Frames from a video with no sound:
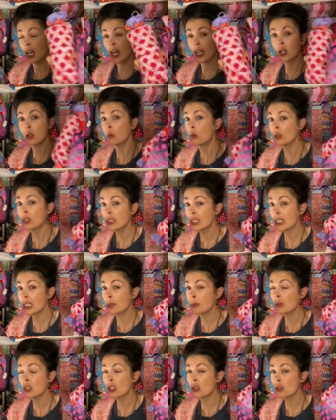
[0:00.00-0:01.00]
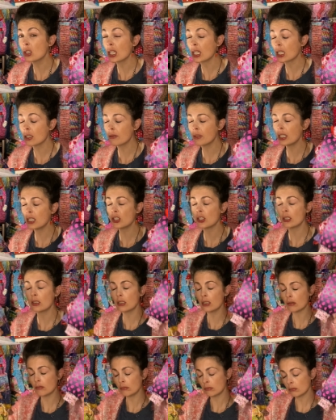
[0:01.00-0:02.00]
and coordinate them to your
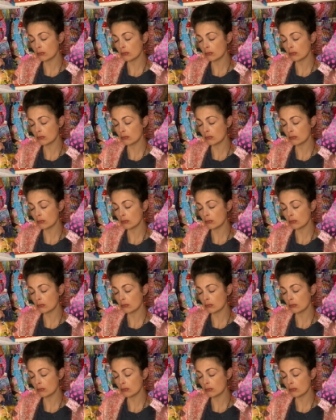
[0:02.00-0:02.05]
decorations.